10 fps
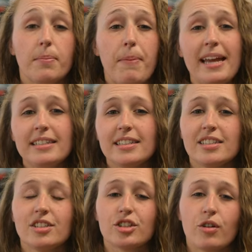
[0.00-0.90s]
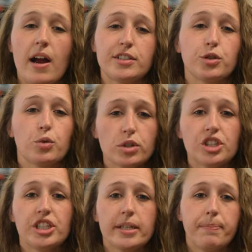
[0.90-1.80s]
The paint doesn't scratch or
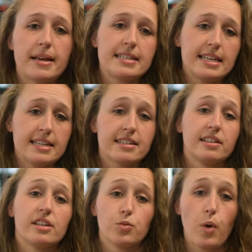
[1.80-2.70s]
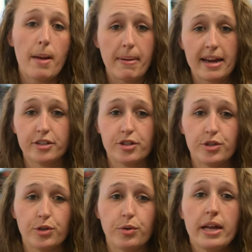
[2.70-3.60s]
chip as easily as wet paints
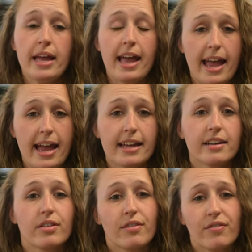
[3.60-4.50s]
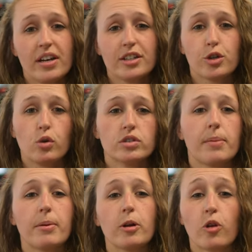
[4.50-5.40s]
do, and the finish holds
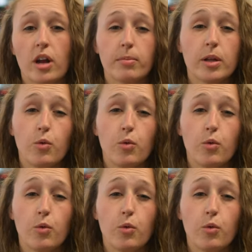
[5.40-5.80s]
up incredibly